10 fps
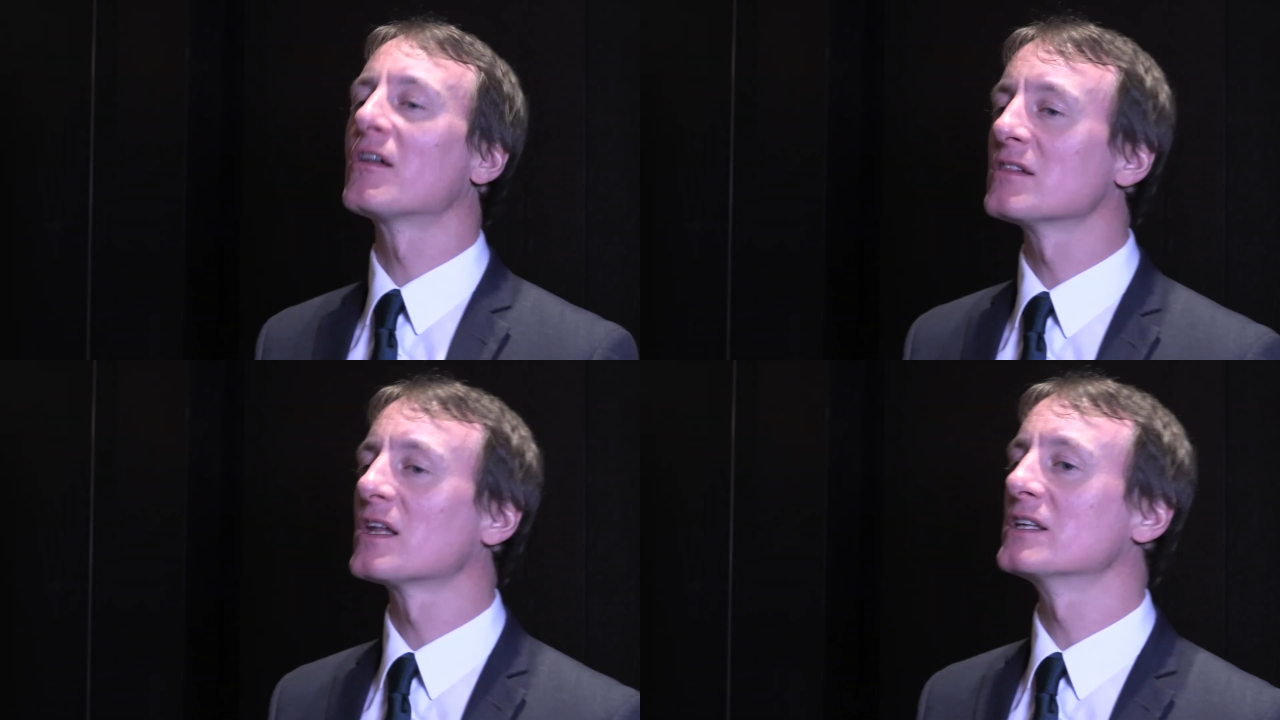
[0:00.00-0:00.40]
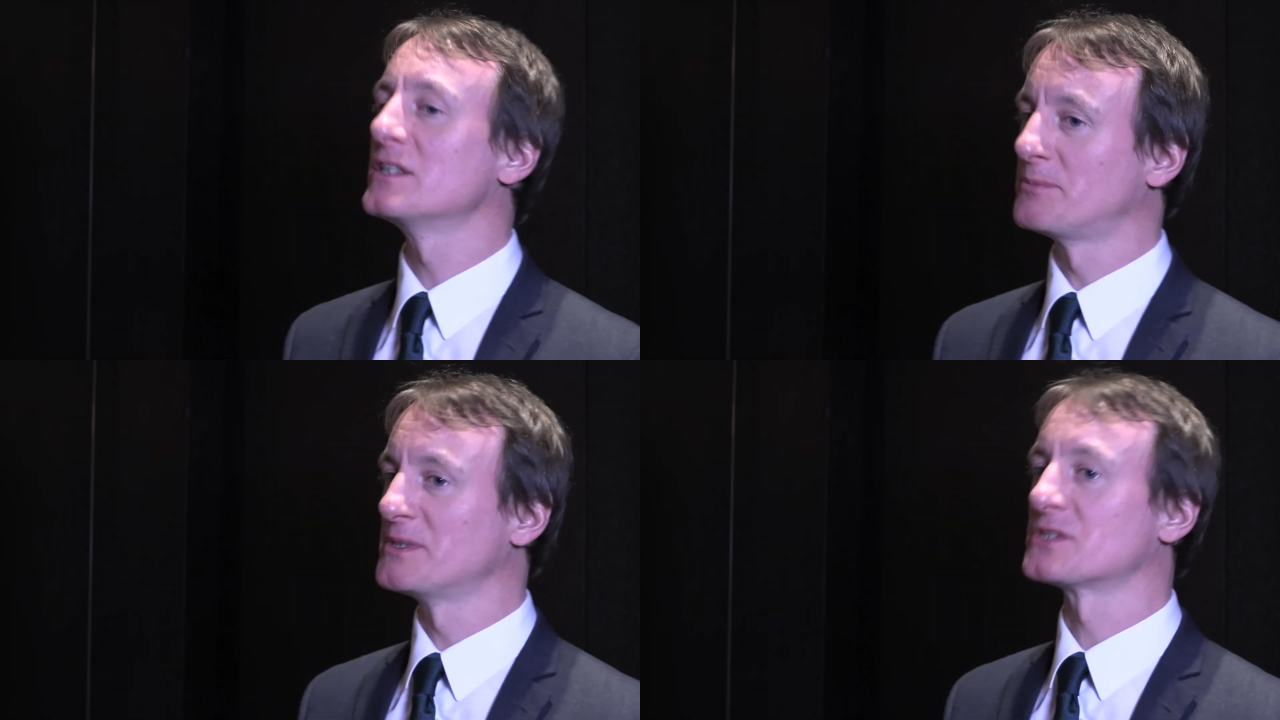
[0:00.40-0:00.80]

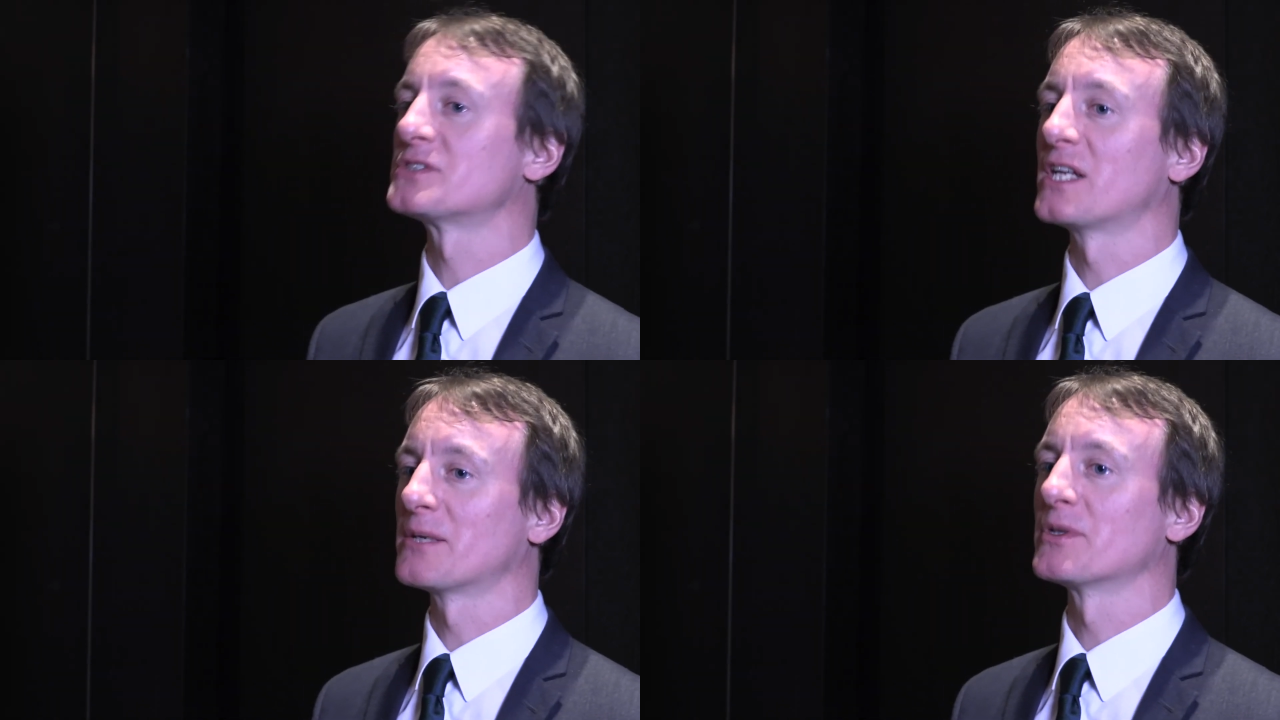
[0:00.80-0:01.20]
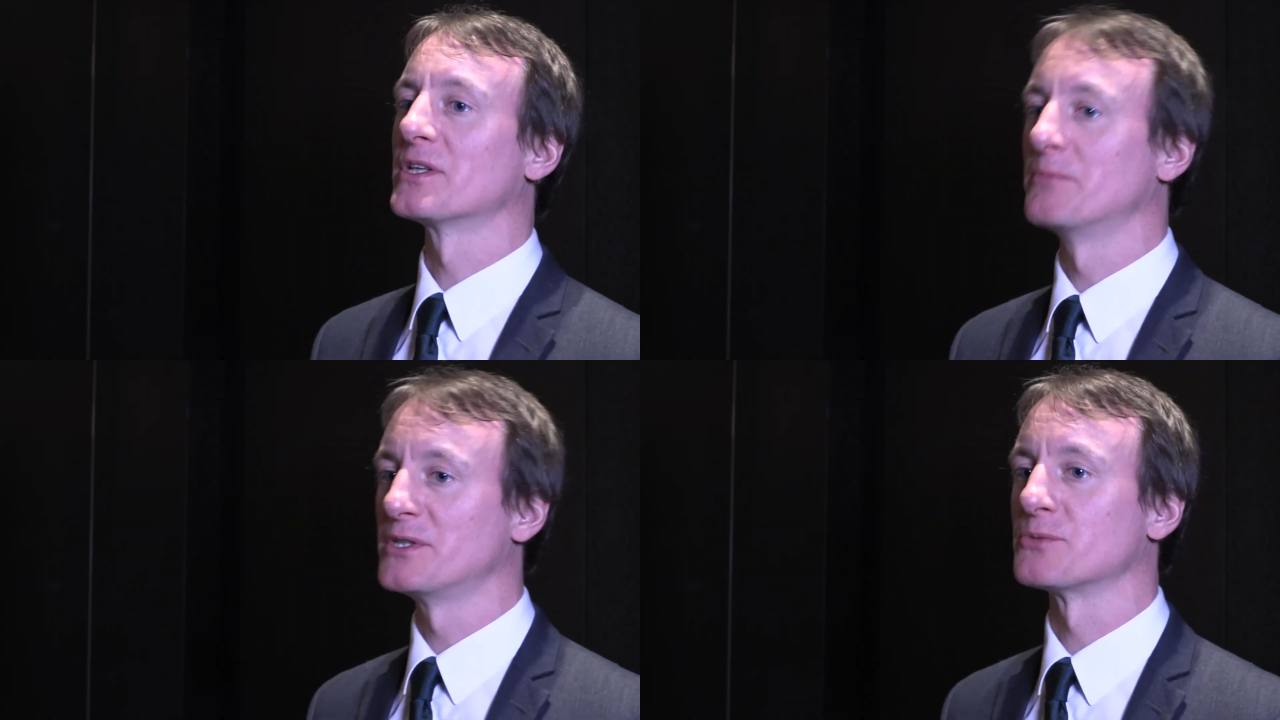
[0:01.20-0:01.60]
unlikely to be
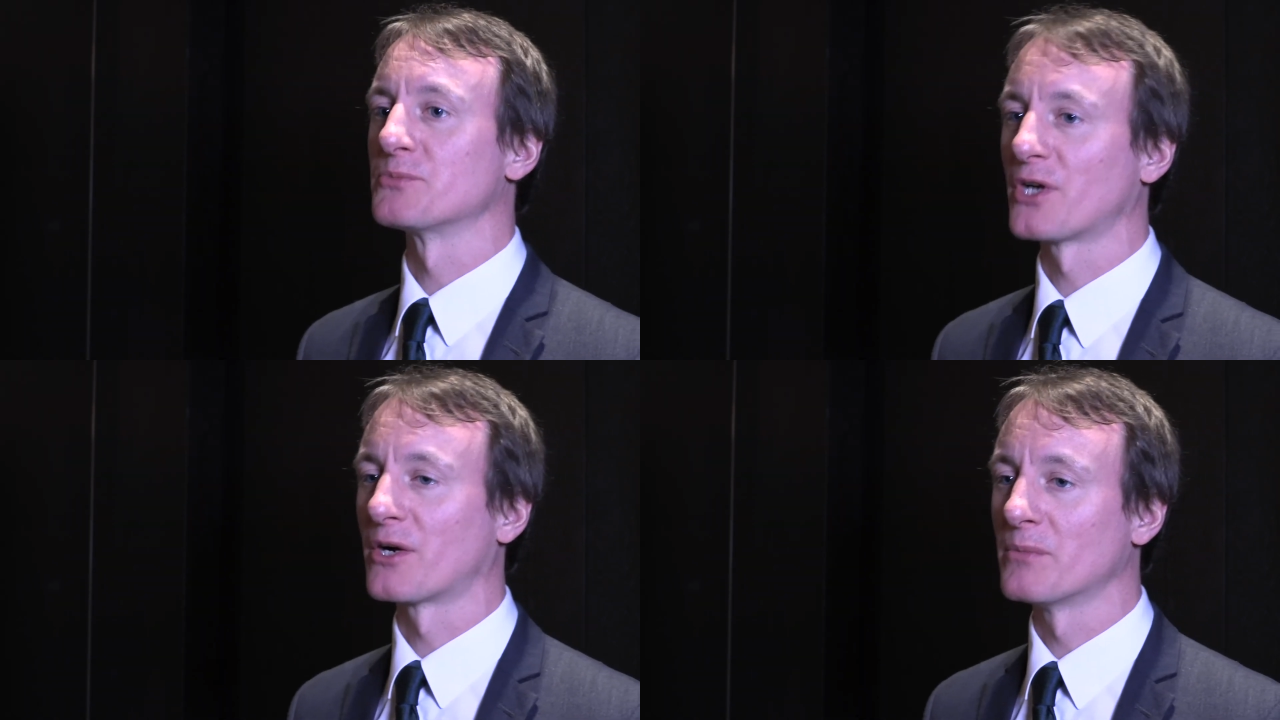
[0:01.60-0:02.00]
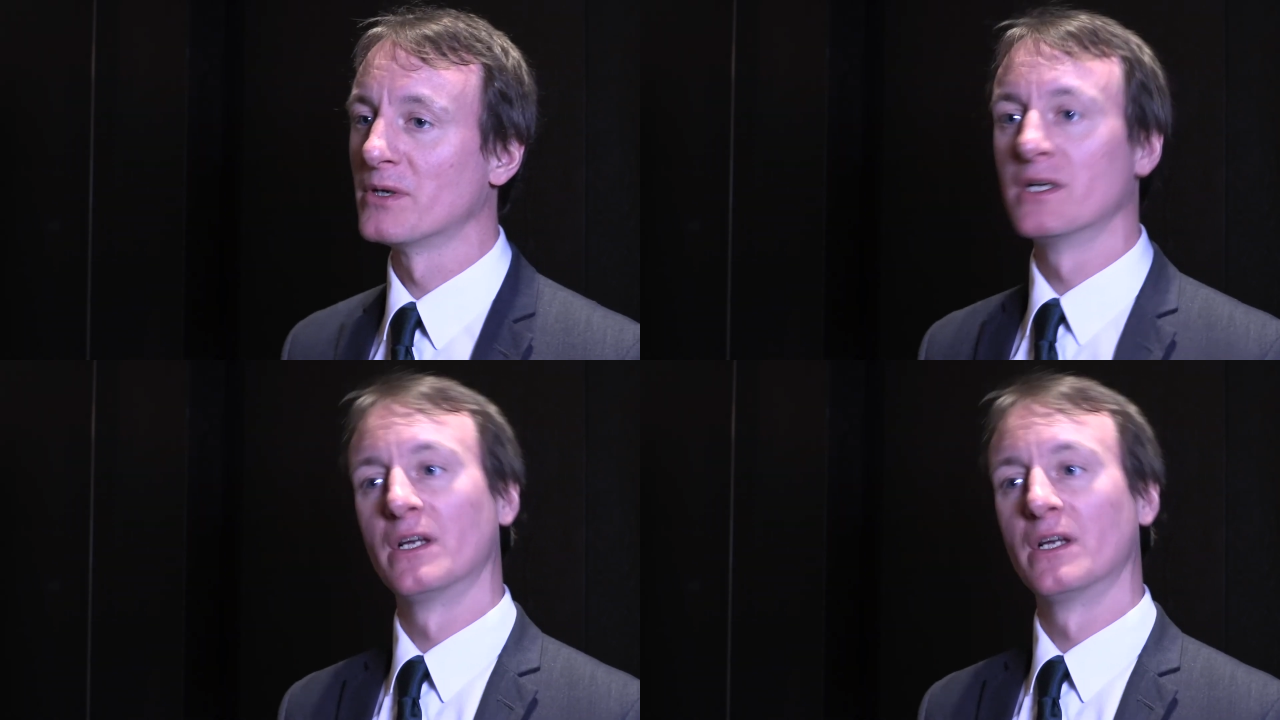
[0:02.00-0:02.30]
sustainable in the medium term.